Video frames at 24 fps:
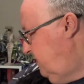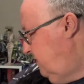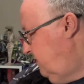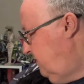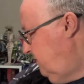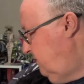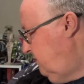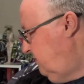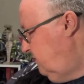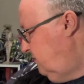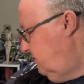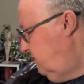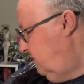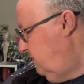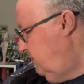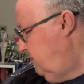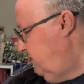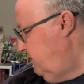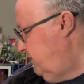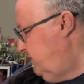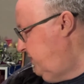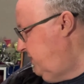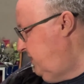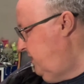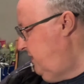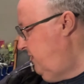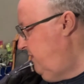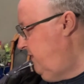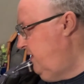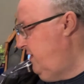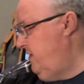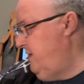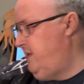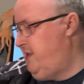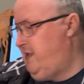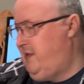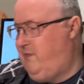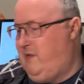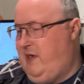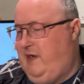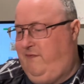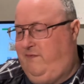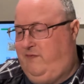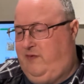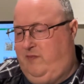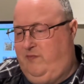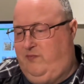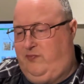looks like this
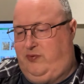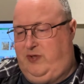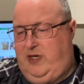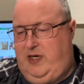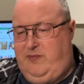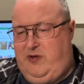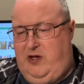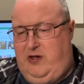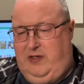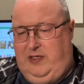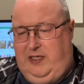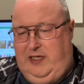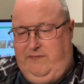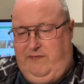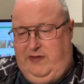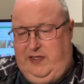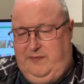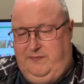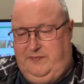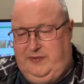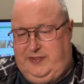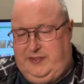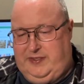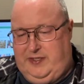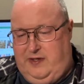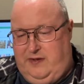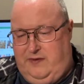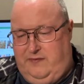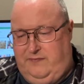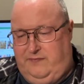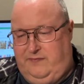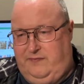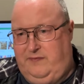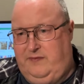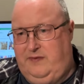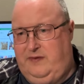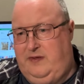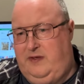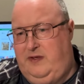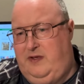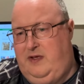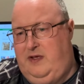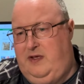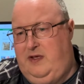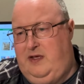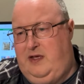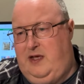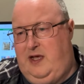one from Primo Levi himself,
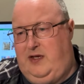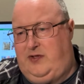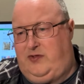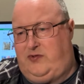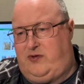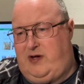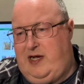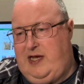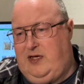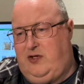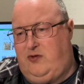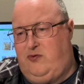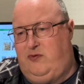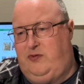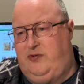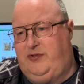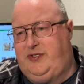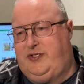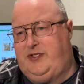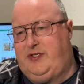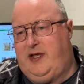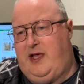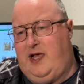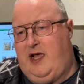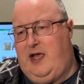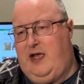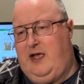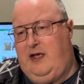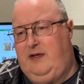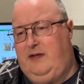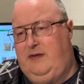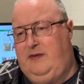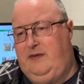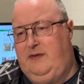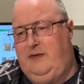A Tranquil Star.